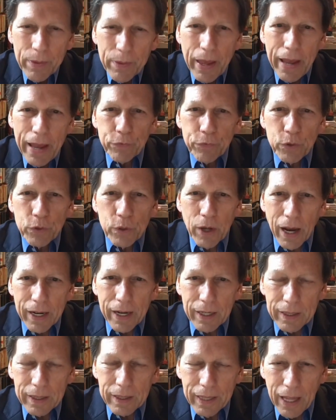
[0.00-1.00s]
after
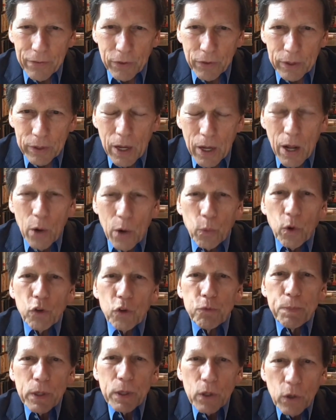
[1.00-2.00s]
9/11
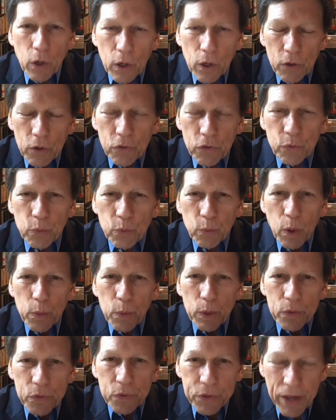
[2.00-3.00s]
was because we
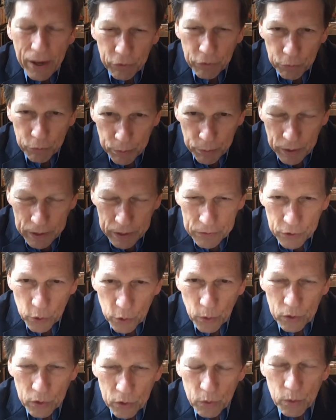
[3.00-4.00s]
were desperate,
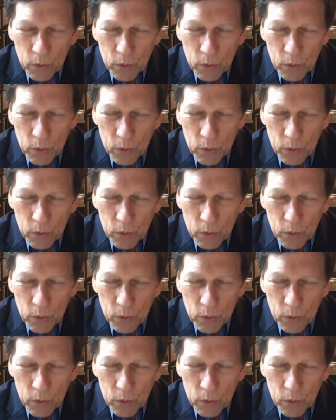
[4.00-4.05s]
the U.S.